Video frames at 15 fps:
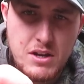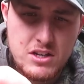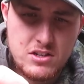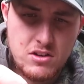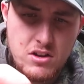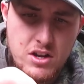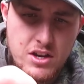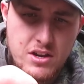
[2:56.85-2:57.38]

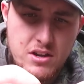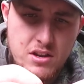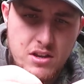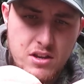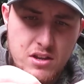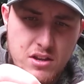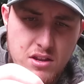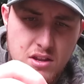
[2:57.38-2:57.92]
much line
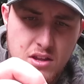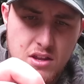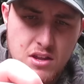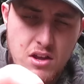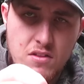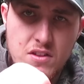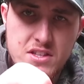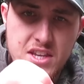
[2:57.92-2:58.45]

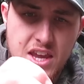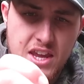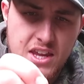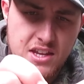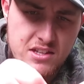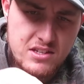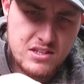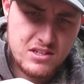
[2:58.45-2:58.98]
on the
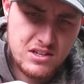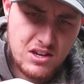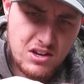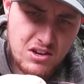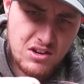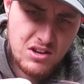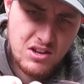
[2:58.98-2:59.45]
tagging. So